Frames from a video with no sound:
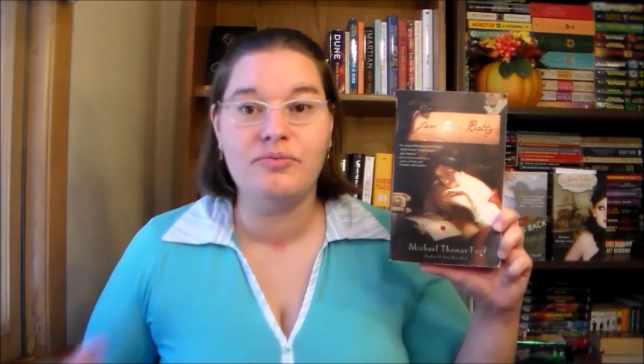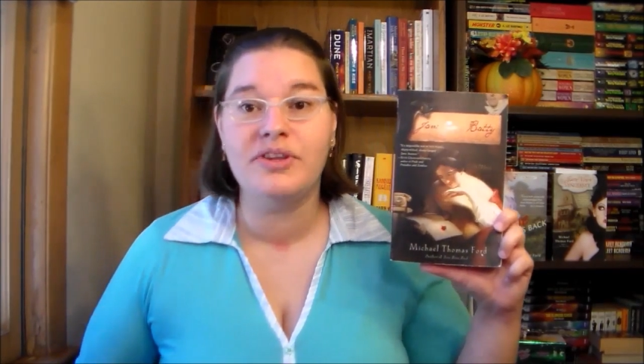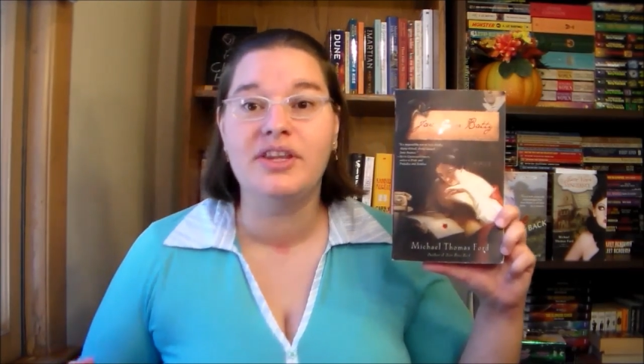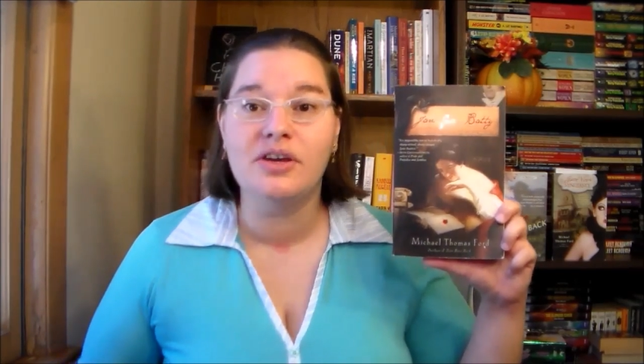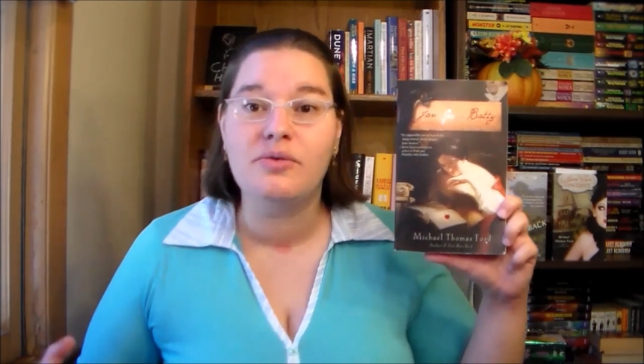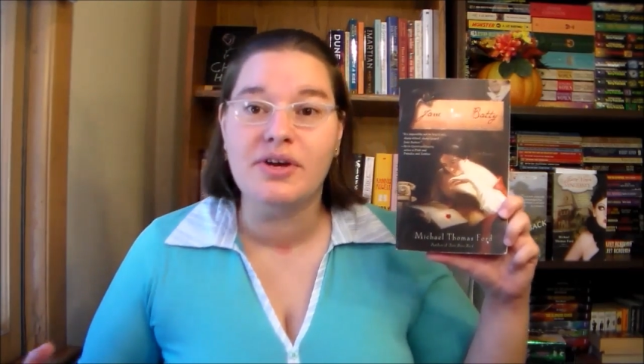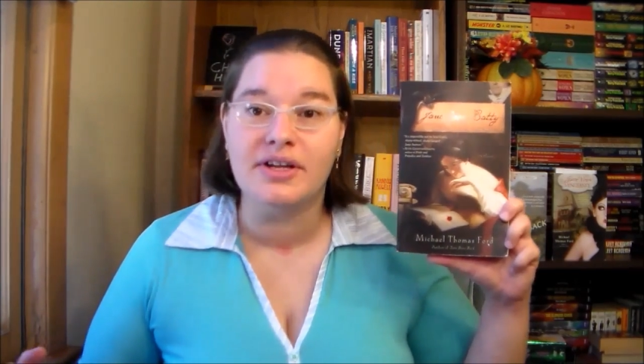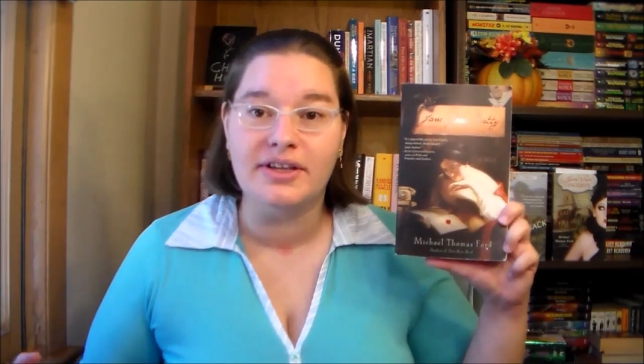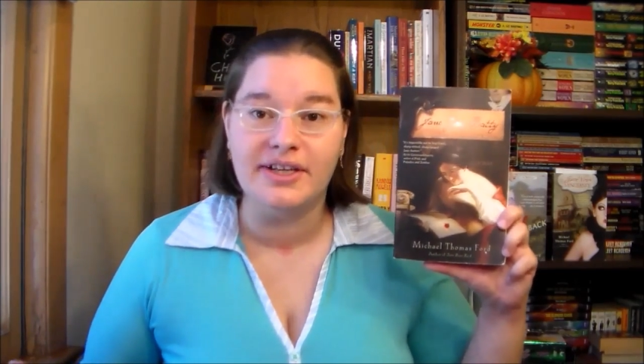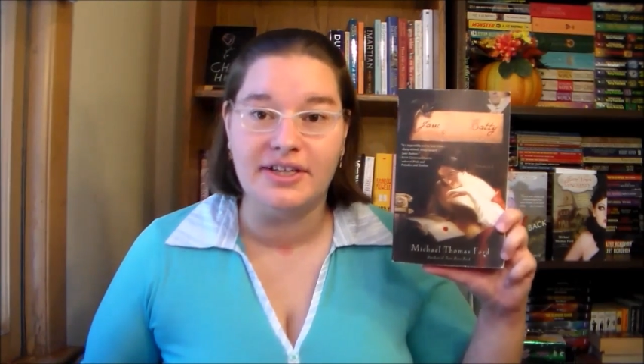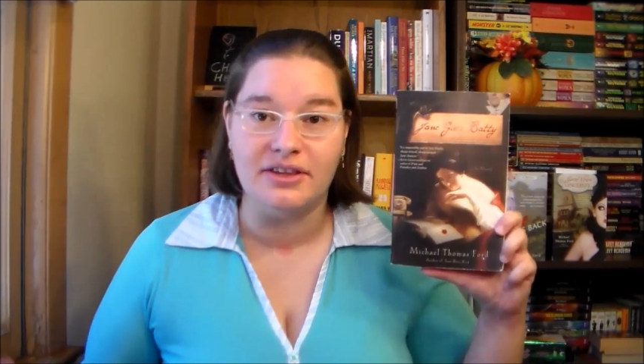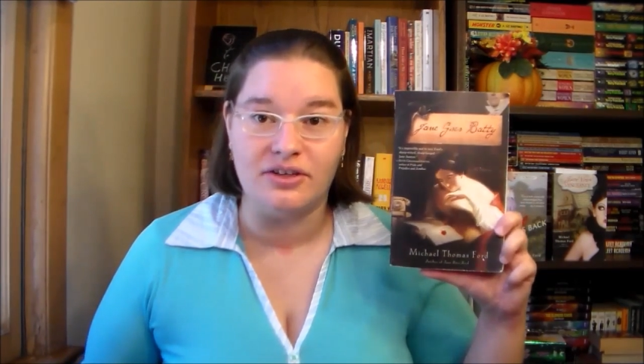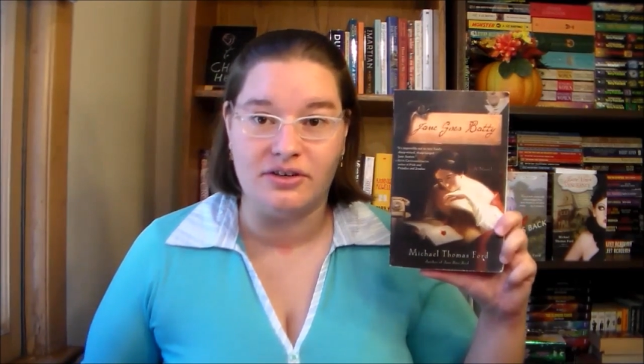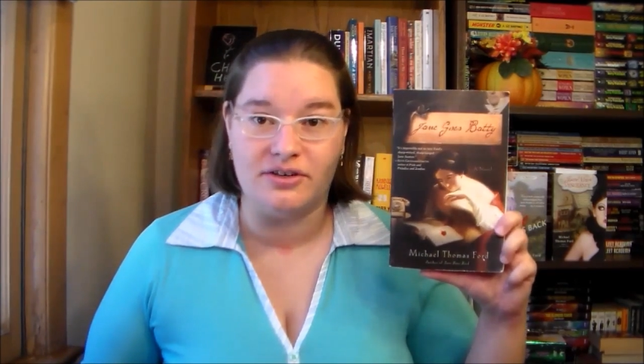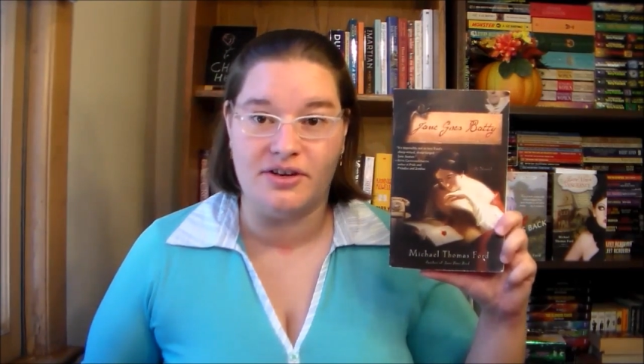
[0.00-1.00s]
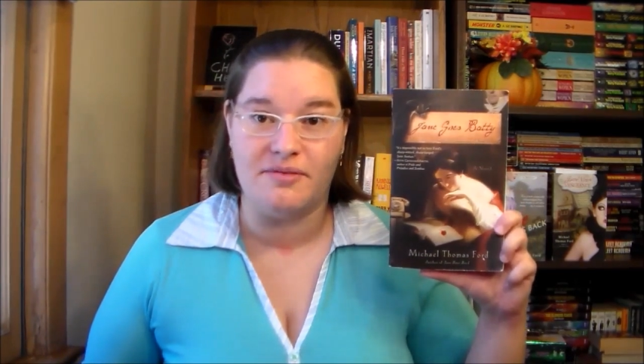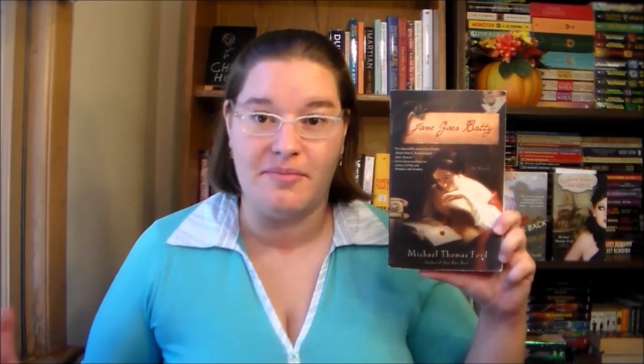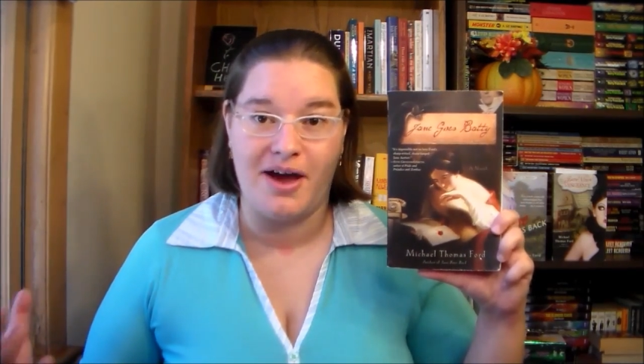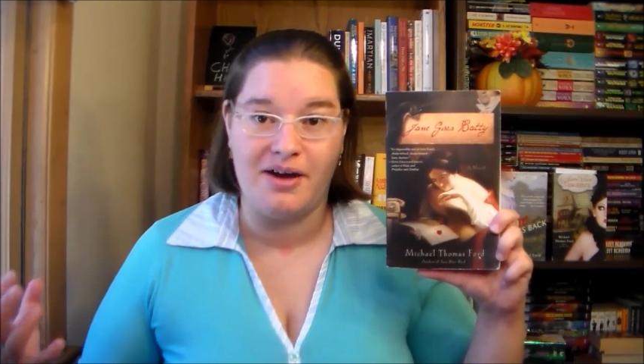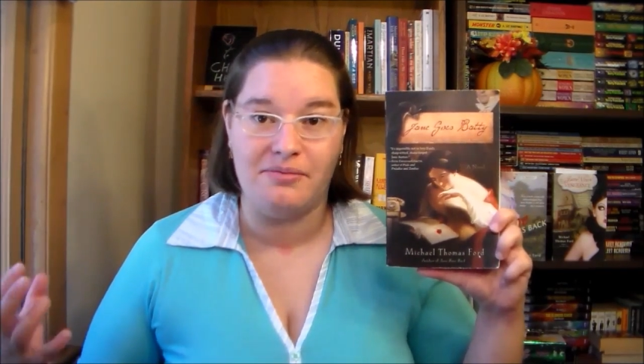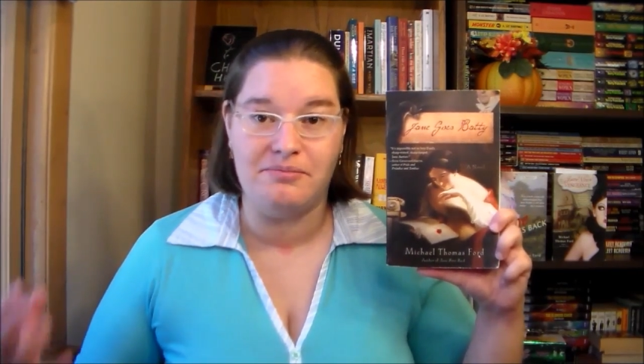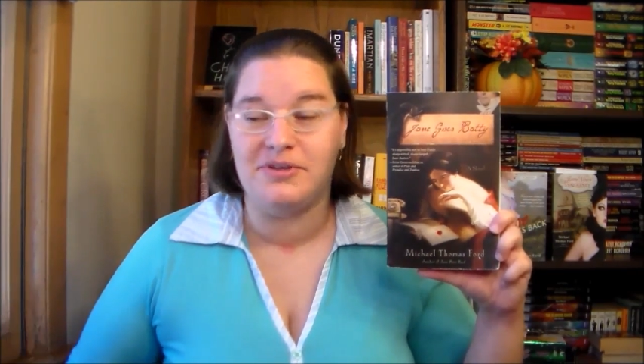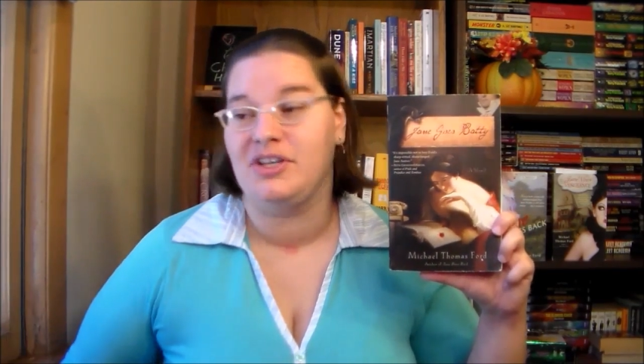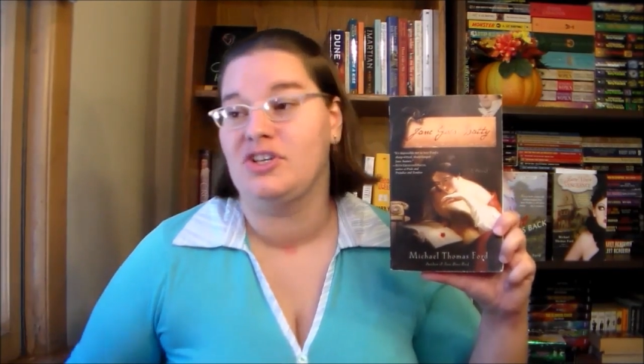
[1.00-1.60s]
really quickly learn about